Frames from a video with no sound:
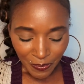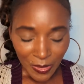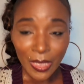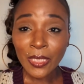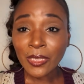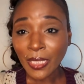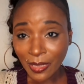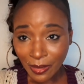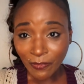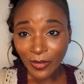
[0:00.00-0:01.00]
Let's
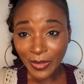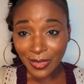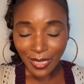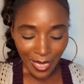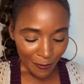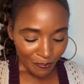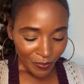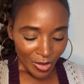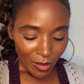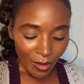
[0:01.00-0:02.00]
take it from the top.
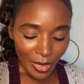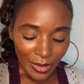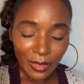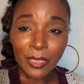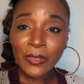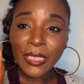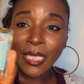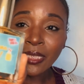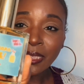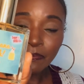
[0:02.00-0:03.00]
All right, so
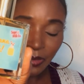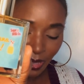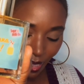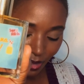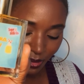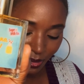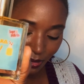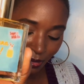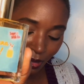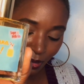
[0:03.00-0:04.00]
candied
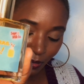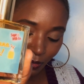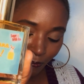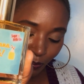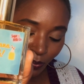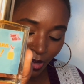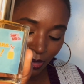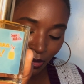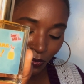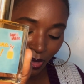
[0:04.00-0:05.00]
bananas
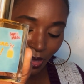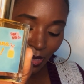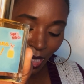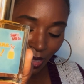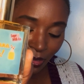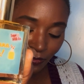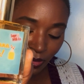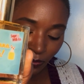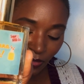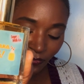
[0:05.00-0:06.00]
blended with a lot of
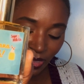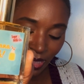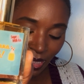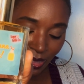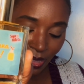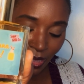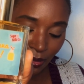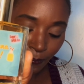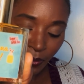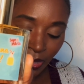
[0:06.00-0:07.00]
sweet vanilla and
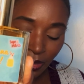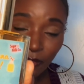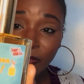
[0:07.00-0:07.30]
a pinch of